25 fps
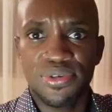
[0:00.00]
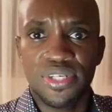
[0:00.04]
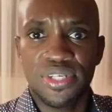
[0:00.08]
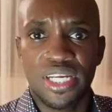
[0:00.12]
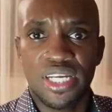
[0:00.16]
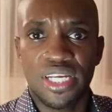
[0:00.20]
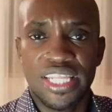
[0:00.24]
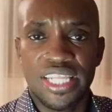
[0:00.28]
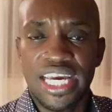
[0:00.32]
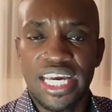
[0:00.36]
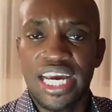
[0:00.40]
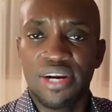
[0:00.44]

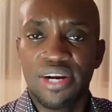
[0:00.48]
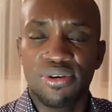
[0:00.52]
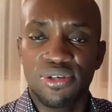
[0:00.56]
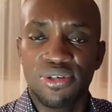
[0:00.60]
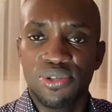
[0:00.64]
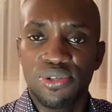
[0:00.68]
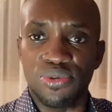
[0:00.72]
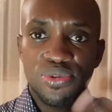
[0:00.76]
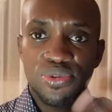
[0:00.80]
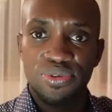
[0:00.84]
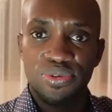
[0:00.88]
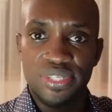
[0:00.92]
cannot
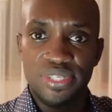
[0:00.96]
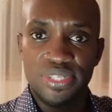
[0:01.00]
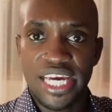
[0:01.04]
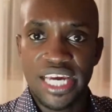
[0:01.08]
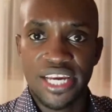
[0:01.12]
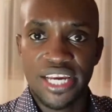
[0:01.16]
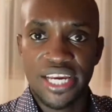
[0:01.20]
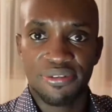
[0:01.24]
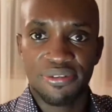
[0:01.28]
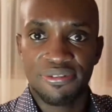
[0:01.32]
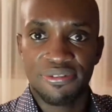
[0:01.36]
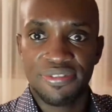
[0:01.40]
do those
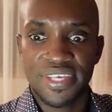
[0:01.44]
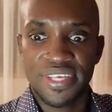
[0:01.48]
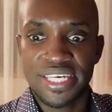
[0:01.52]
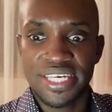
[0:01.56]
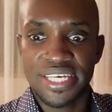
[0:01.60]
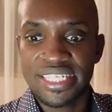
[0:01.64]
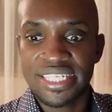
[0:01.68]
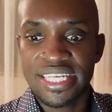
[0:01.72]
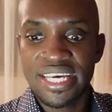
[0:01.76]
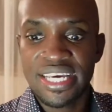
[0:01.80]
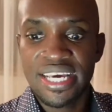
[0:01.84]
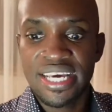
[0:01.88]
kind of
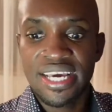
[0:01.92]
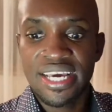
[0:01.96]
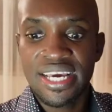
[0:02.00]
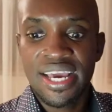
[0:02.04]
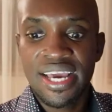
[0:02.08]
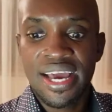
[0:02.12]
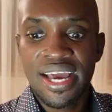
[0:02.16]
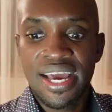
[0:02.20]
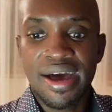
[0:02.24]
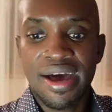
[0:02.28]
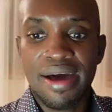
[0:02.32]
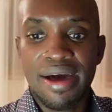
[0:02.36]
things.
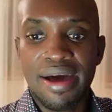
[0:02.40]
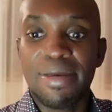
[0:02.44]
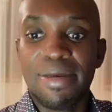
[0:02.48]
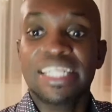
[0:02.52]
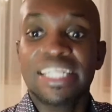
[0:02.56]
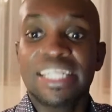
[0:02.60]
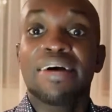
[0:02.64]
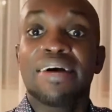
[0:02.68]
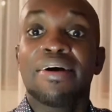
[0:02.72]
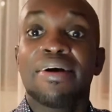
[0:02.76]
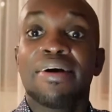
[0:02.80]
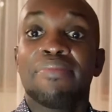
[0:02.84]

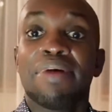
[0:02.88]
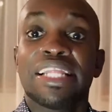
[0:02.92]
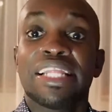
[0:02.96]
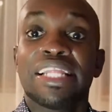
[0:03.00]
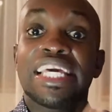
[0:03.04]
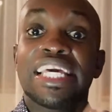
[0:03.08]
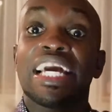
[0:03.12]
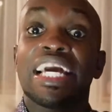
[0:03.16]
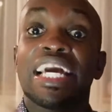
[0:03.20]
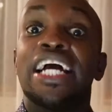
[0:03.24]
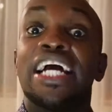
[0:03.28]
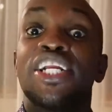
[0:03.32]
But they
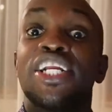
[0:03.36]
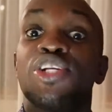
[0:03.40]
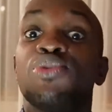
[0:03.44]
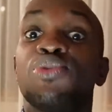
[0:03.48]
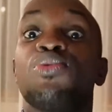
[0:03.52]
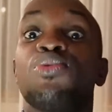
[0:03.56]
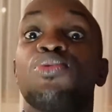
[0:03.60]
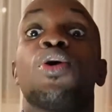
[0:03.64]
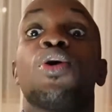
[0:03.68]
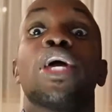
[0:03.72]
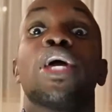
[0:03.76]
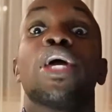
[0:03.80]
can
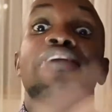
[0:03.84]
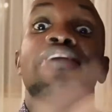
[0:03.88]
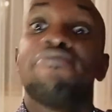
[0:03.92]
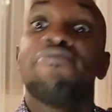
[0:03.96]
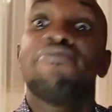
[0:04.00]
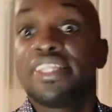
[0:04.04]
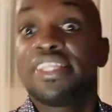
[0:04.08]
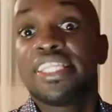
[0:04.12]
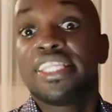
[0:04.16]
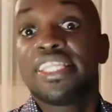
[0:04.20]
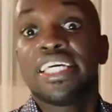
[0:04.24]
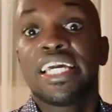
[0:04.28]
do
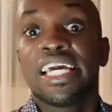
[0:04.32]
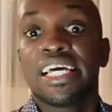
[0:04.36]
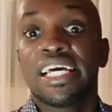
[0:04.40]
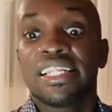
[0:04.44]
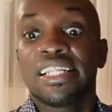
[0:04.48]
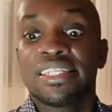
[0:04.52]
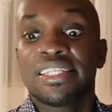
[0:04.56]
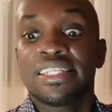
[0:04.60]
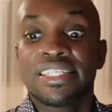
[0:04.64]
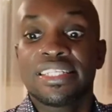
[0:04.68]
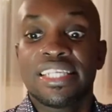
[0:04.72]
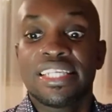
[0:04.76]
everything
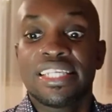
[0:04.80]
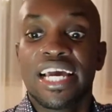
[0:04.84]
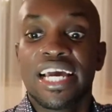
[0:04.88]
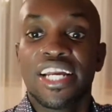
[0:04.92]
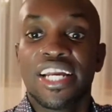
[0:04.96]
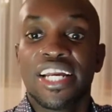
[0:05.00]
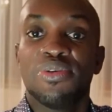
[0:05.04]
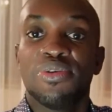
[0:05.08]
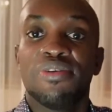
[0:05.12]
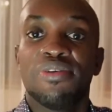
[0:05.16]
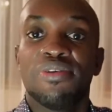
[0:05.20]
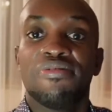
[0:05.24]
else. They can
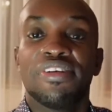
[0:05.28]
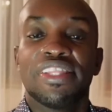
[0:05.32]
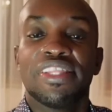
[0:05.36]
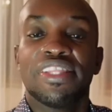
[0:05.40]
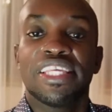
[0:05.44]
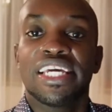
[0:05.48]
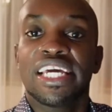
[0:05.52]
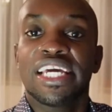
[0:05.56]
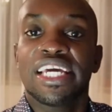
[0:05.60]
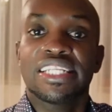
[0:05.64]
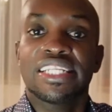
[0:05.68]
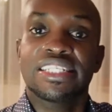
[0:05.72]
do
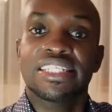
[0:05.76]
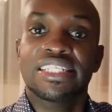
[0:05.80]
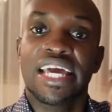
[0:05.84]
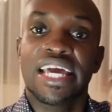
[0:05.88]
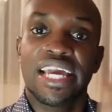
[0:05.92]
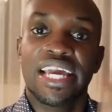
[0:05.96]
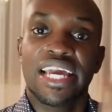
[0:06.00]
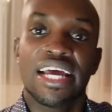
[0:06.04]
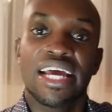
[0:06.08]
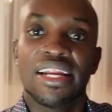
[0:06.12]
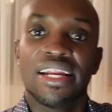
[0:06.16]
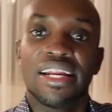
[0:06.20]
everything else. I
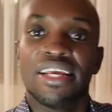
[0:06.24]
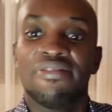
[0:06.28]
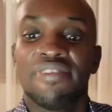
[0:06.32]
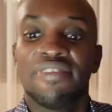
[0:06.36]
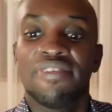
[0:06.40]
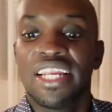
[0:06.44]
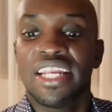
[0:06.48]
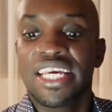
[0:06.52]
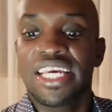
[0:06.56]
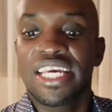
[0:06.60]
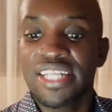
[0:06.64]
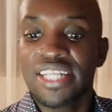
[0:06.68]
can, if in
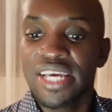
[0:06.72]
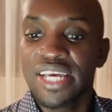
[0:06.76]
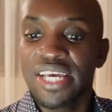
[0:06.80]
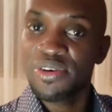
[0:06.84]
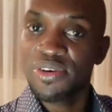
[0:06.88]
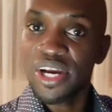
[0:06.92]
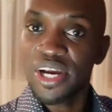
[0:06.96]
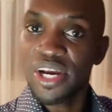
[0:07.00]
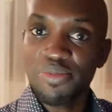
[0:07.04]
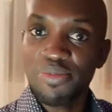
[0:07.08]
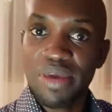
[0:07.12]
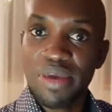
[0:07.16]
case you
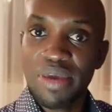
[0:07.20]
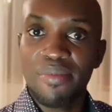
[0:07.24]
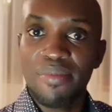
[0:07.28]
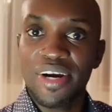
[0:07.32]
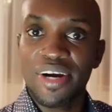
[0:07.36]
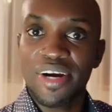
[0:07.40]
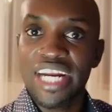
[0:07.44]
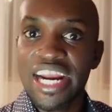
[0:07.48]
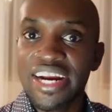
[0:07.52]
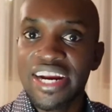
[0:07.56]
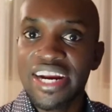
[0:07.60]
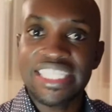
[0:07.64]
want to be a
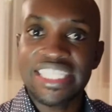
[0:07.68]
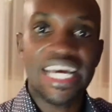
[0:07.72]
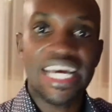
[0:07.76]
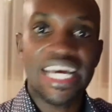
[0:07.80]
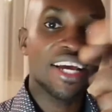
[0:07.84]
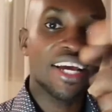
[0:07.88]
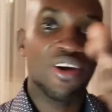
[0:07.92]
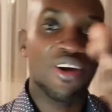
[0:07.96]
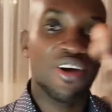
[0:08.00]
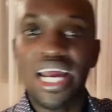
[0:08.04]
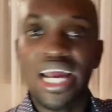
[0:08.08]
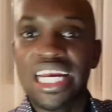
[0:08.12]
moderator,
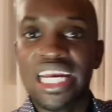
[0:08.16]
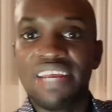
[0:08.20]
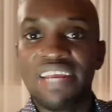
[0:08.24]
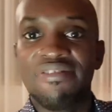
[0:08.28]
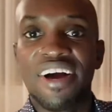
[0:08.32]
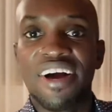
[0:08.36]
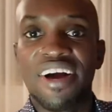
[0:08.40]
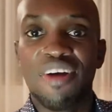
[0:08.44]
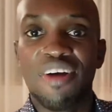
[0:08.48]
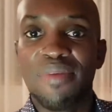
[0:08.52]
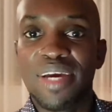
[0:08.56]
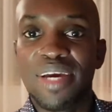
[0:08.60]
go and leave a
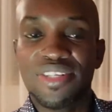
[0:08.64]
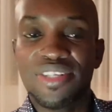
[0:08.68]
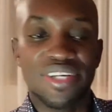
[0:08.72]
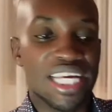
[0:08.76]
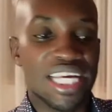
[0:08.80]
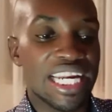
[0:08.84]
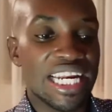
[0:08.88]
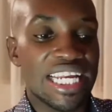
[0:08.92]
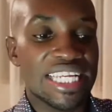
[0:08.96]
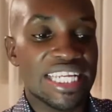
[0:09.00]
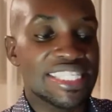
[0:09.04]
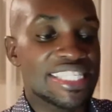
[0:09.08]
comment on
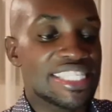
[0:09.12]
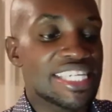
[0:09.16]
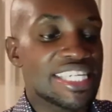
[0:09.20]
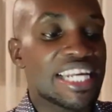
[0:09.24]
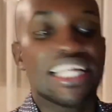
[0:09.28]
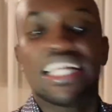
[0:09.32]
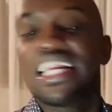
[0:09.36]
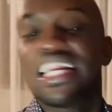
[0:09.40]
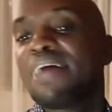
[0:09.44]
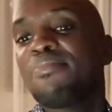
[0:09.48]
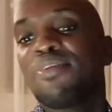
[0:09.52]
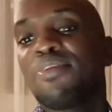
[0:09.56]
Helen's channel.
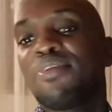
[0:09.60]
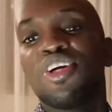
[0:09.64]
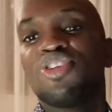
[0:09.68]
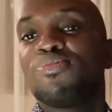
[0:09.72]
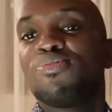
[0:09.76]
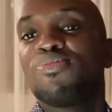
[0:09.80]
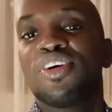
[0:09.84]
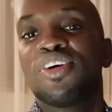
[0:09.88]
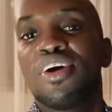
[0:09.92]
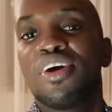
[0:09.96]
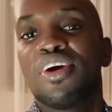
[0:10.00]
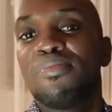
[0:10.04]
I'm going to
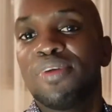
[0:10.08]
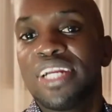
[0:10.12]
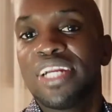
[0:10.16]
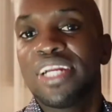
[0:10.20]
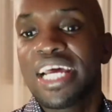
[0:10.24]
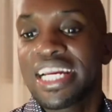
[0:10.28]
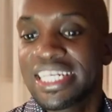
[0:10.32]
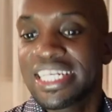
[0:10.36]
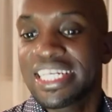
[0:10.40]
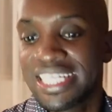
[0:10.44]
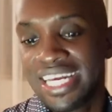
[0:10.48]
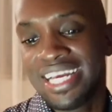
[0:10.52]
make you a
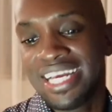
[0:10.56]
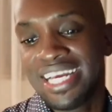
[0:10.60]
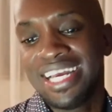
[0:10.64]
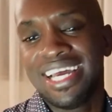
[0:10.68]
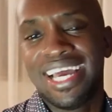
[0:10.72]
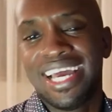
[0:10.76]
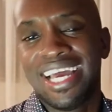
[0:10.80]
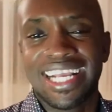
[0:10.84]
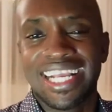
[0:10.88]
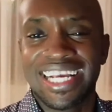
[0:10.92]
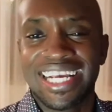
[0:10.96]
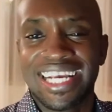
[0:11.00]
moderator.
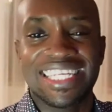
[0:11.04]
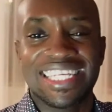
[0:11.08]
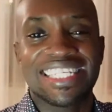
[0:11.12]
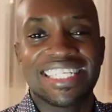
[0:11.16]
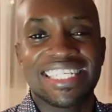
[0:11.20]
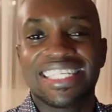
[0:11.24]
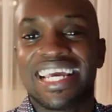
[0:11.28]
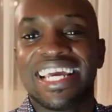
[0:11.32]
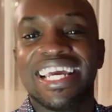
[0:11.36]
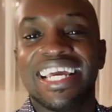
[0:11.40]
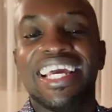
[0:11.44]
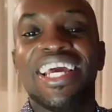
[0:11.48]
I can just
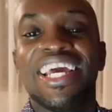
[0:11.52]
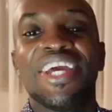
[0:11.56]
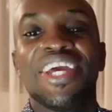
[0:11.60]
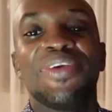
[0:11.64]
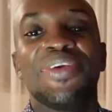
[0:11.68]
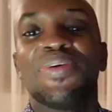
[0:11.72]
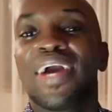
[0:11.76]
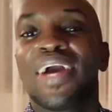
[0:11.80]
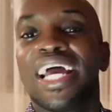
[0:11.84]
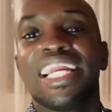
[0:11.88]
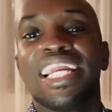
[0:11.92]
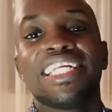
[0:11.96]
you
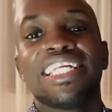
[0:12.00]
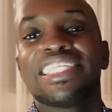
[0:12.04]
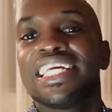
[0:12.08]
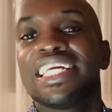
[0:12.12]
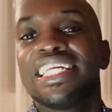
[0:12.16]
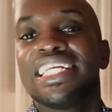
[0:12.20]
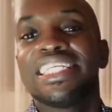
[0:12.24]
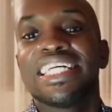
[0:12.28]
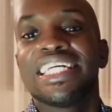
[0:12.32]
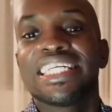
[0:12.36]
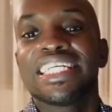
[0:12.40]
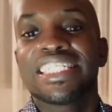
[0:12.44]
can literally
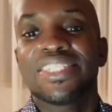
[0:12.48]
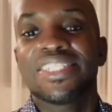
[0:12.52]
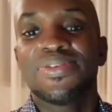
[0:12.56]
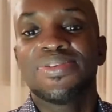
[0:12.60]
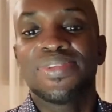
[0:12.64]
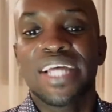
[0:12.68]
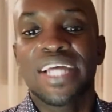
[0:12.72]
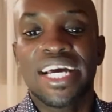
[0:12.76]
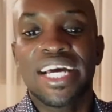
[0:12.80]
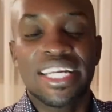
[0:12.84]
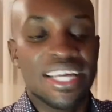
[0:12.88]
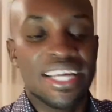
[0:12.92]
just do
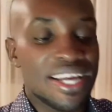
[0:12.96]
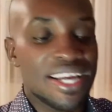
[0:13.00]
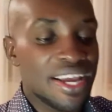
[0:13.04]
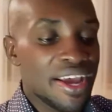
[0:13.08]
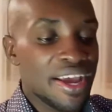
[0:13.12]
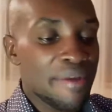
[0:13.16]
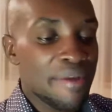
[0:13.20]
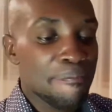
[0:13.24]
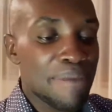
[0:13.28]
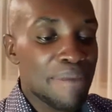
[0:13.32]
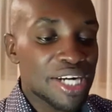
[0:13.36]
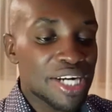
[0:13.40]
that.
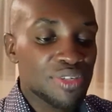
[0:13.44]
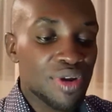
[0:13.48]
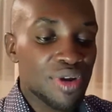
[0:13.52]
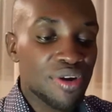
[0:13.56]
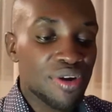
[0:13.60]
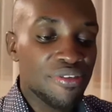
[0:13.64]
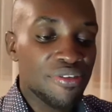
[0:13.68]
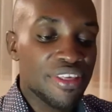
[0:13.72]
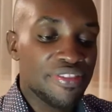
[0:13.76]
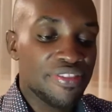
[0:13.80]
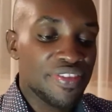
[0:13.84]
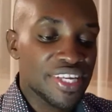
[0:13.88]
But one of
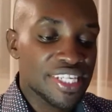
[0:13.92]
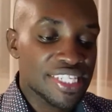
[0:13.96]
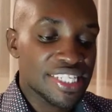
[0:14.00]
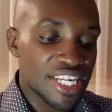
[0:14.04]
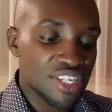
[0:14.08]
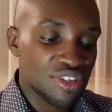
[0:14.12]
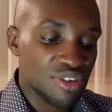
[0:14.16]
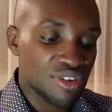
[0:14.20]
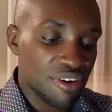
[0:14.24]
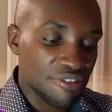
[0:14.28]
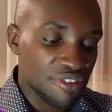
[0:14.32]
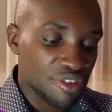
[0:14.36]
the things
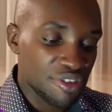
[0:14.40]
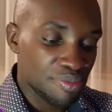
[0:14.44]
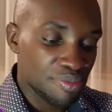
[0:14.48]
that you have to